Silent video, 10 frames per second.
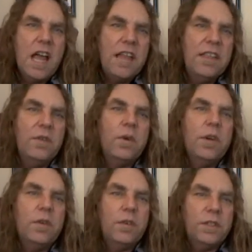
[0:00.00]
and then
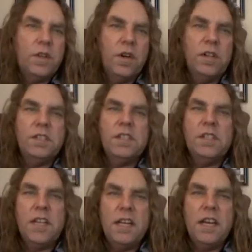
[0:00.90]
returns to
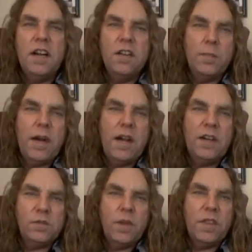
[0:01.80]
take care of the
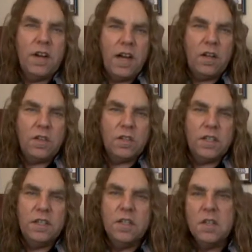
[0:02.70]
parents when they're
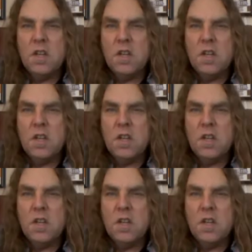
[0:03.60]
elderly.